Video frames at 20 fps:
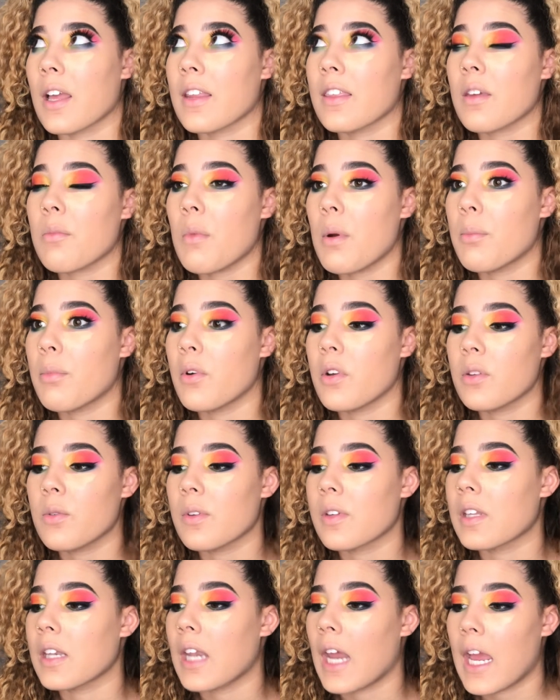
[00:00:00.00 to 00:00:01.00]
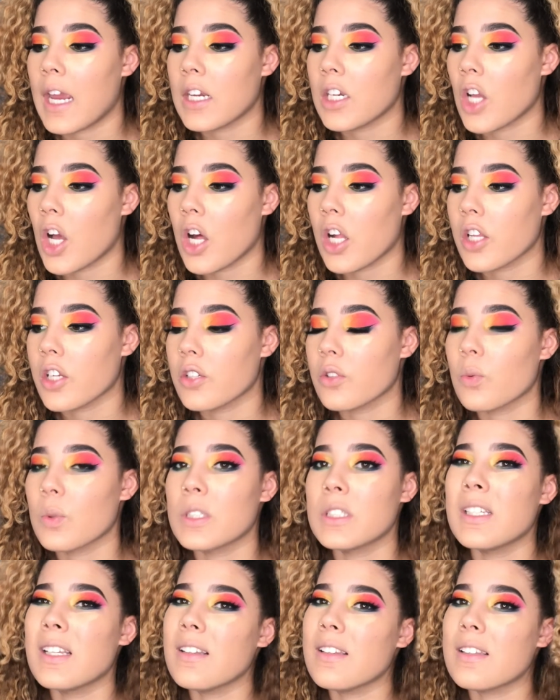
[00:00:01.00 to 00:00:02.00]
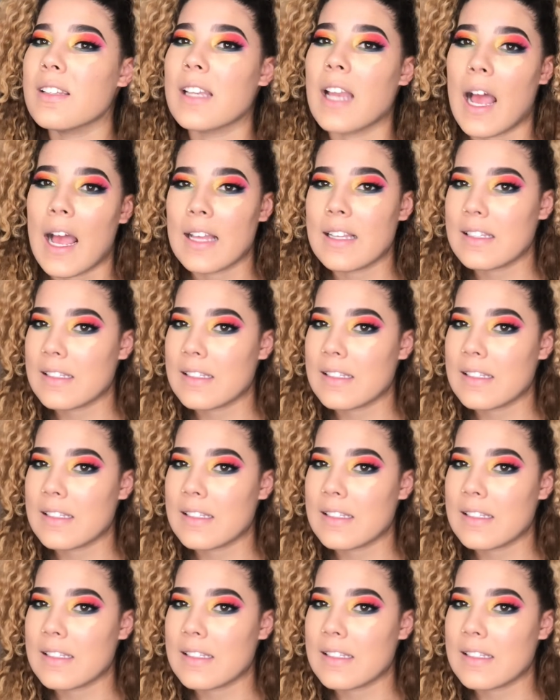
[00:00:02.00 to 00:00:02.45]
I think my points was $9, which does not